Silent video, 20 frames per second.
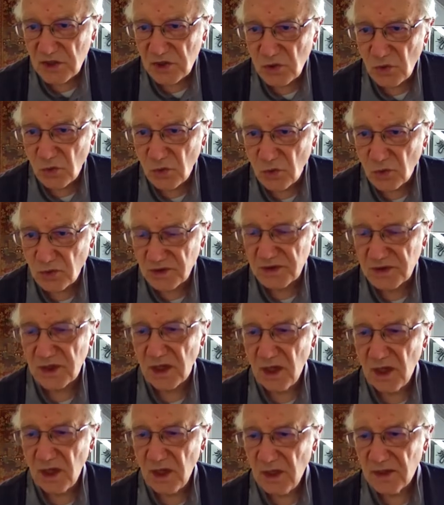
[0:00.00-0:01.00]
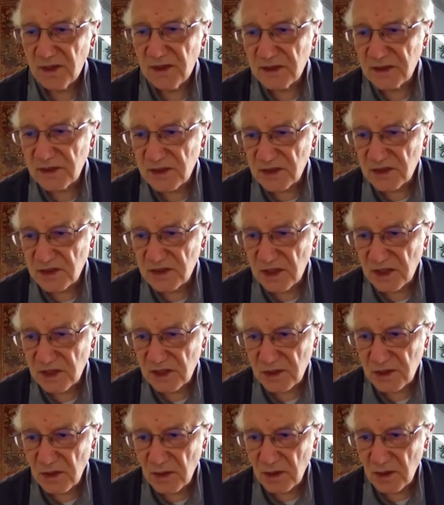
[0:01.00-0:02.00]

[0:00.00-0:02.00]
tools? This is just